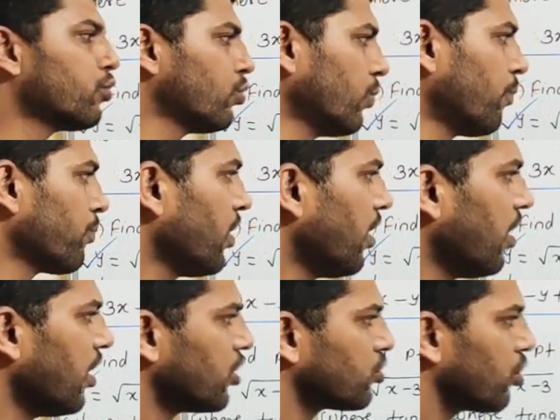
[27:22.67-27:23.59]
2.
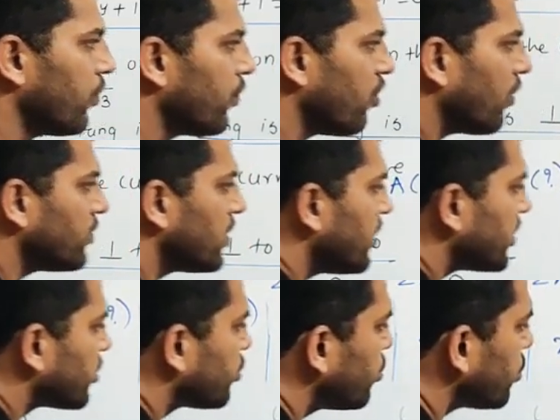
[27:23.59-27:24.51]
So if you observe
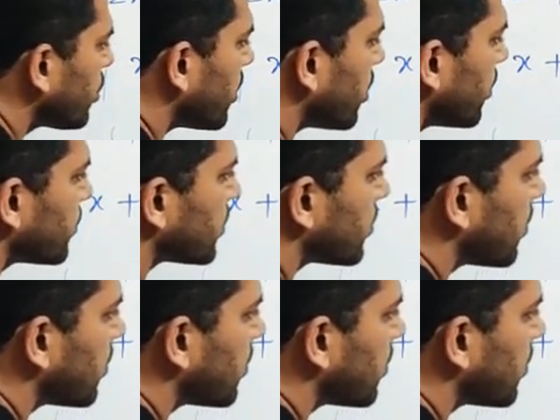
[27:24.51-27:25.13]
these two terms,